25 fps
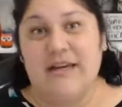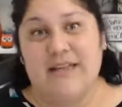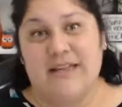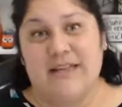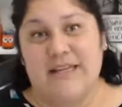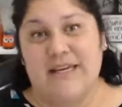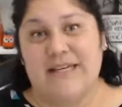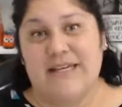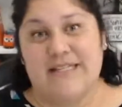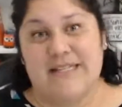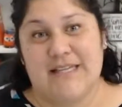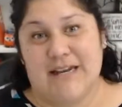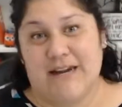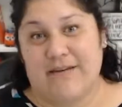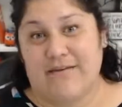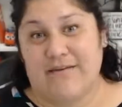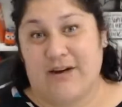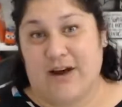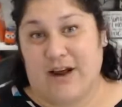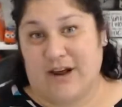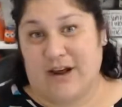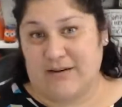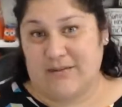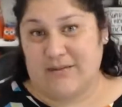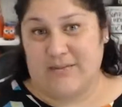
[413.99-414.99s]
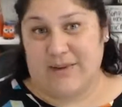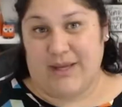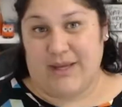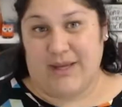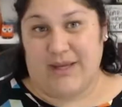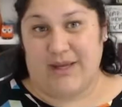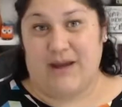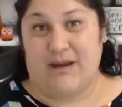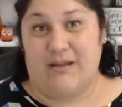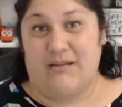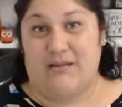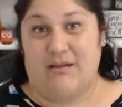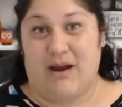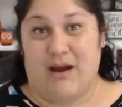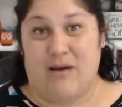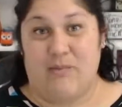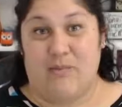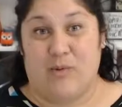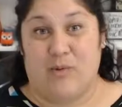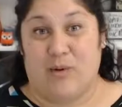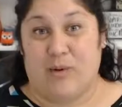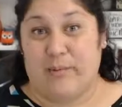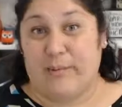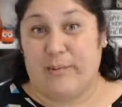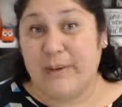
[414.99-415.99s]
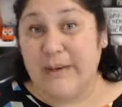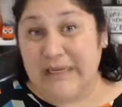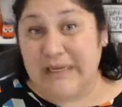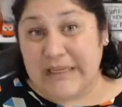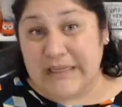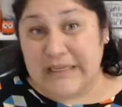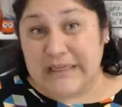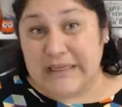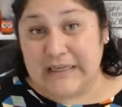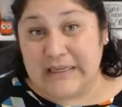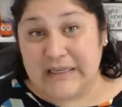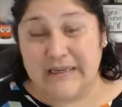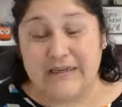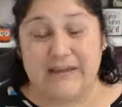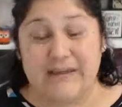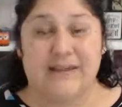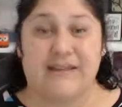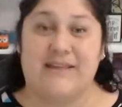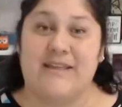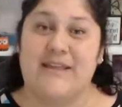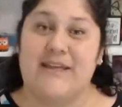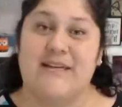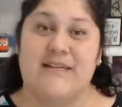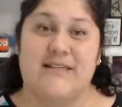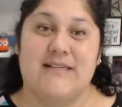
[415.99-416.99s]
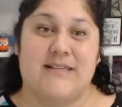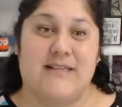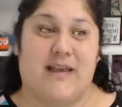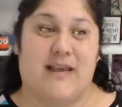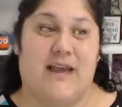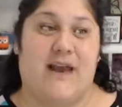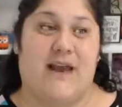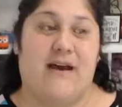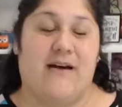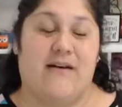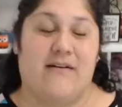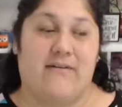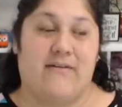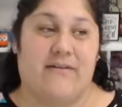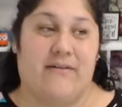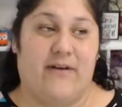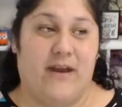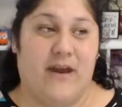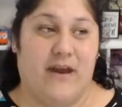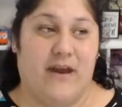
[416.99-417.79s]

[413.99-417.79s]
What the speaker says: things that have gotten me a lot more money, things that have